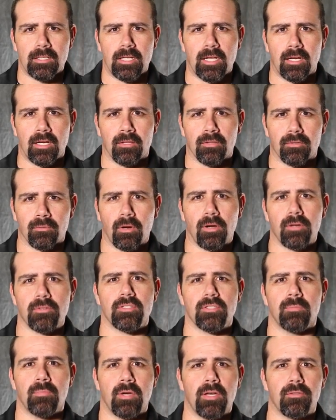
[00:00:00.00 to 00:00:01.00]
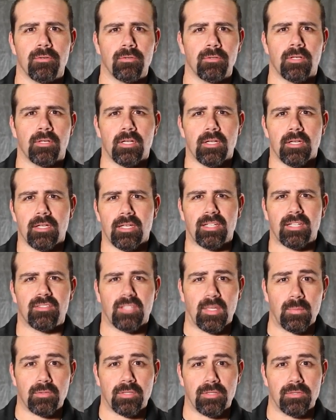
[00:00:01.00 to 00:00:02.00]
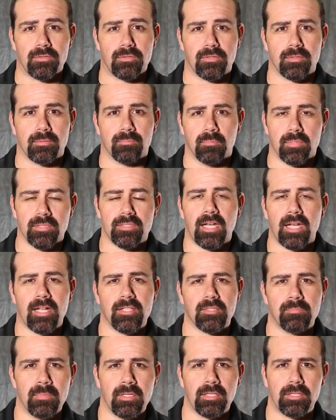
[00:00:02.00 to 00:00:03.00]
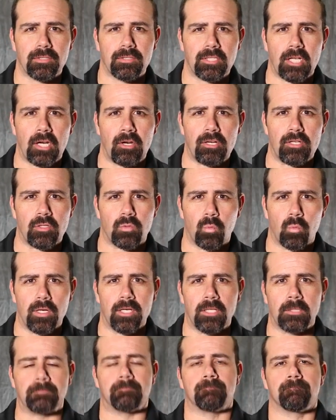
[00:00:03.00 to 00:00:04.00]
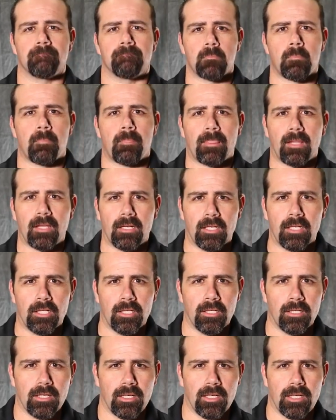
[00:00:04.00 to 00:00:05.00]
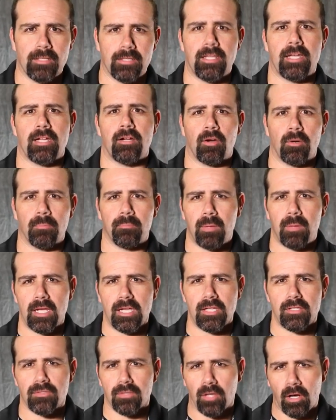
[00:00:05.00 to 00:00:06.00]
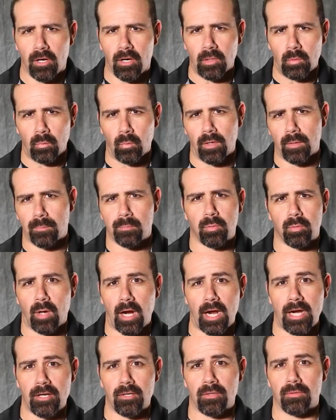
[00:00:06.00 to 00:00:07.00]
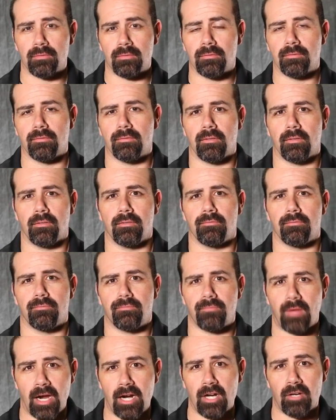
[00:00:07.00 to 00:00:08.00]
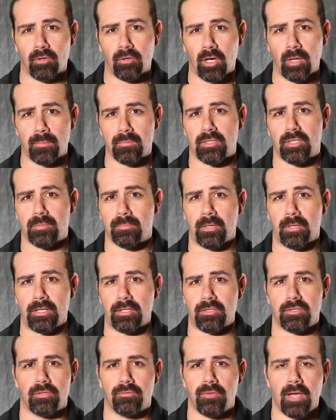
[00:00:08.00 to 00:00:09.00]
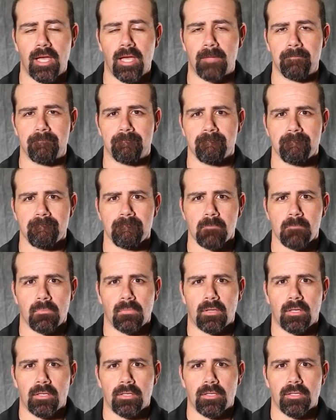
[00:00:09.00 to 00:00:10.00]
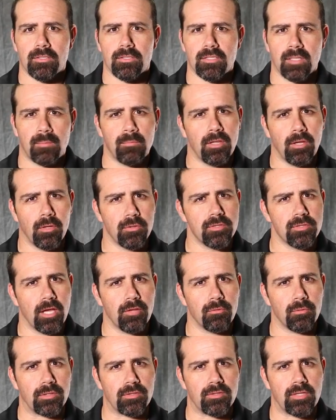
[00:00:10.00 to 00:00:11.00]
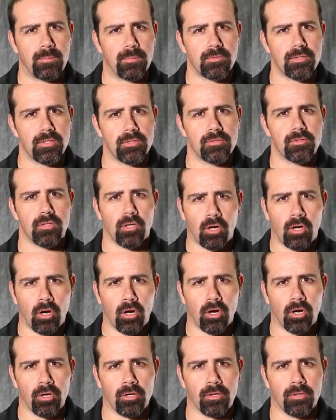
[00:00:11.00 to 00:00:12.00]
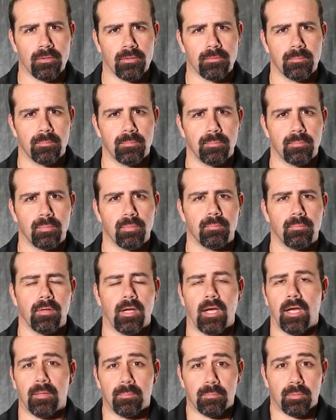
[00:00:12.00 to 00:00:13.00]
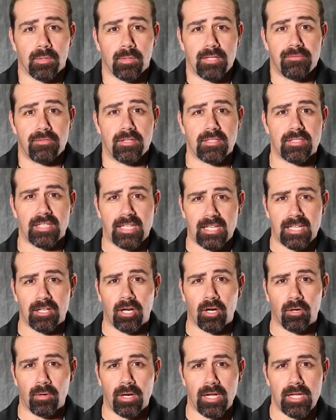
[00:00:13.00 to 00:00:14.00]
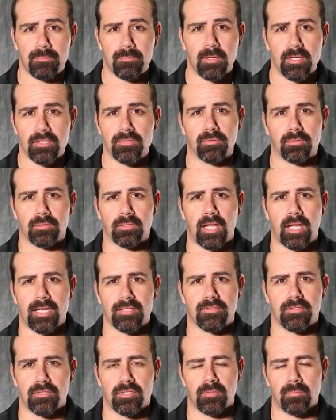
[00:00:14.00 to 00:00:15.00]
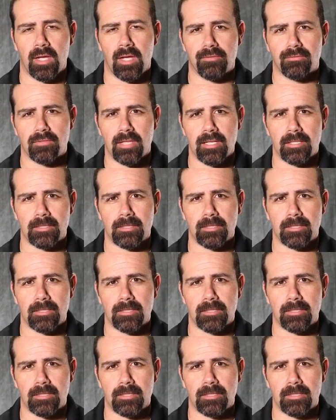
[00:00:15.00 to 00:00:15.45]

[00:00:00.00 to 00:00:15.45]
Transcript: Now, there are some other exemptions besides military as well, and they are based on what prior firearms experience you've had. Some of those other exemptions are previous NRA pistol classes you may have